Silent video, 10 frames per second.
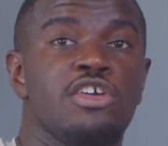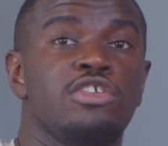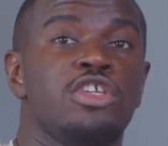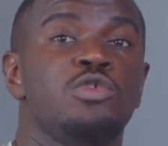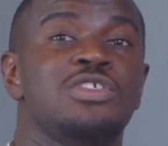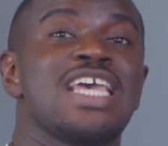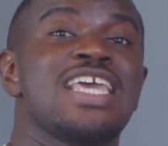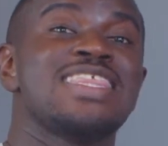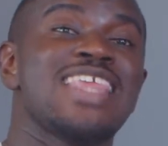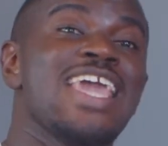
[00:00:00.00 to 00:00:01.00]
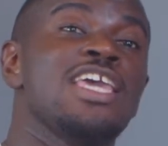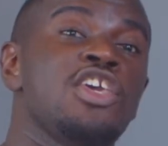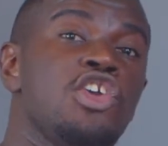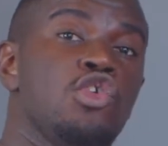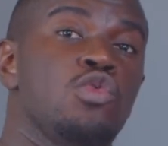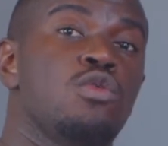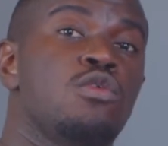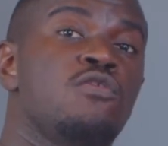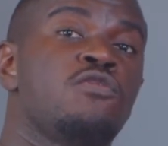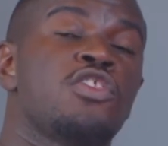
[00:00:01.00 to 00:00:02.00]
to say thank you
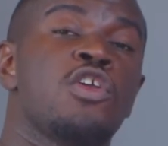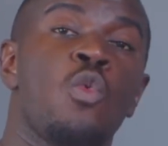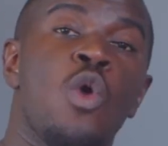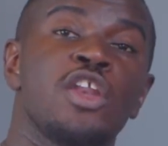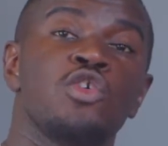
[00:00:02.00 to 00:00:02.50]
for the one who